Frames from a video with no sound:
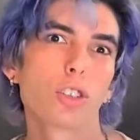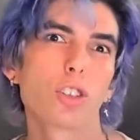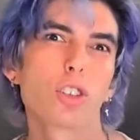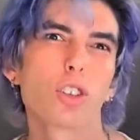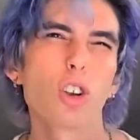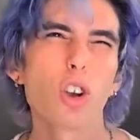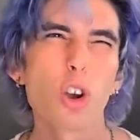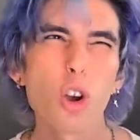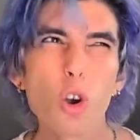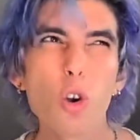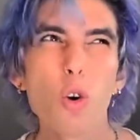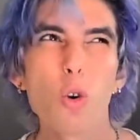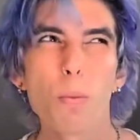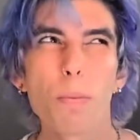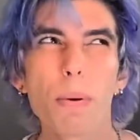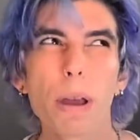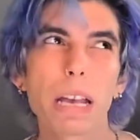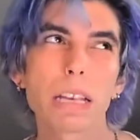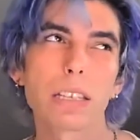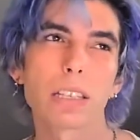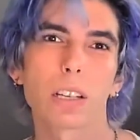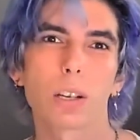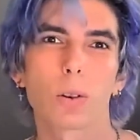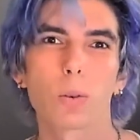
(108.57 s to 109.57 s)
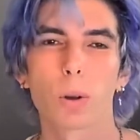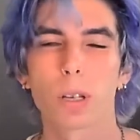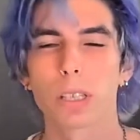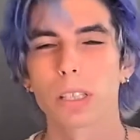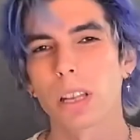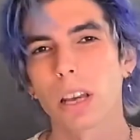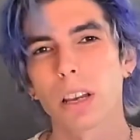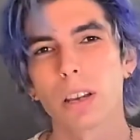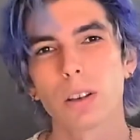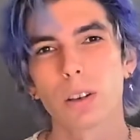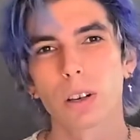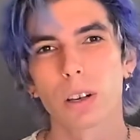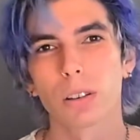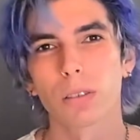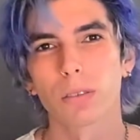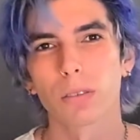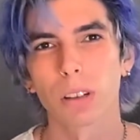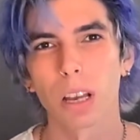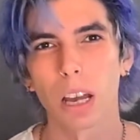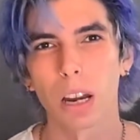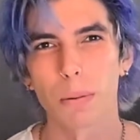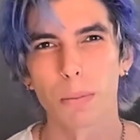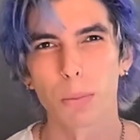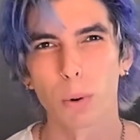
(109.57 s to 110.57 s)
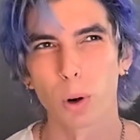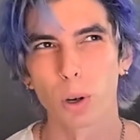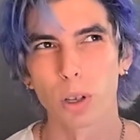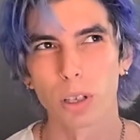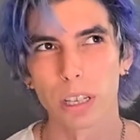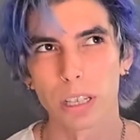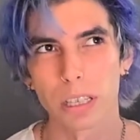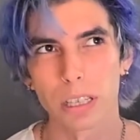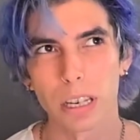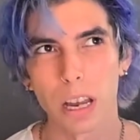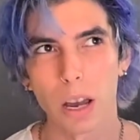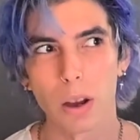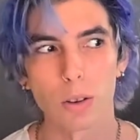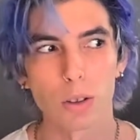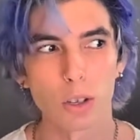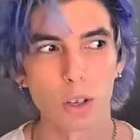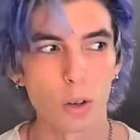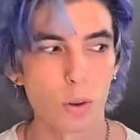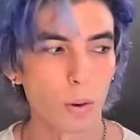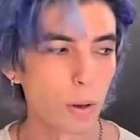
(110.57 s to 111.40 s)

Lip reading: two basic ones that you can kind of boil this down to.